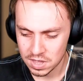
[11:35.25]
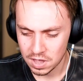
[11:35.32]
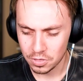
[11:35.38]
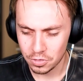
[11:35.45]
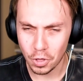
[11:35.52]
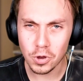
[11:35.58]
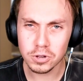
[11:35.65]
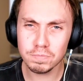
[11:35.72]

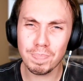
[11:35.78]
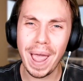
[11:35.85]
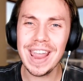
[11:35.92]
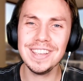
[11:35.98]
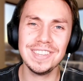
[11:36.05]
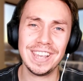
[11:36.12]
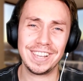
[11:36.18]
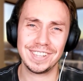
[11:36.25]
those
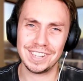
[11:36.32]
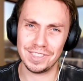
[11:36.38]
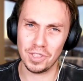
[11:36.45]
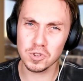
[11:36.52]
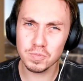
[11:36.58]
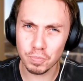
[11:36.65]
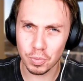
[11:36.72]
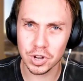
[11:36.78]
paintings in those
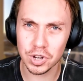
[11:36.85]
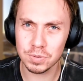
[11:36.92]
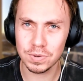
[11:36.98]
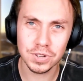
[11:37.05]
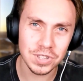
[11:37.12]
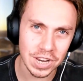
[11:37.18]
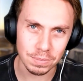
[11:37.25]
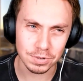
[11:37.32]
British
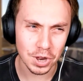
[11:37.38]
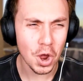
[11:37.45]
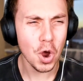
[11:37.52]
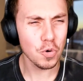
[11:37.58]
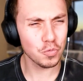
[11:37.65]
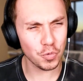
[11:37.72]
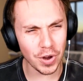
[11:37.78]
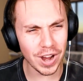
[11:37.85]
museums
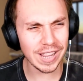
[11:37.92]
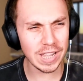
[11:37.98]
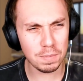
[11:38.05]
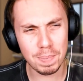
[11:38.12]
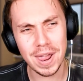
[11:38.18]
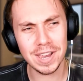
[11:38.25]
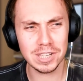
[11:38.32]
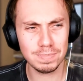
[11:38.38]
really
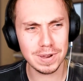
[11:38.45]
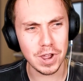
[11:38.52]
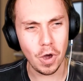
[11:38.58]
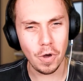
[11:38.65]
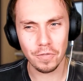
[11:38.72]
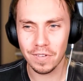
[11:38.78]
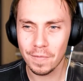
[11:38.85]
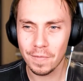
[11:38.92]
piss me off.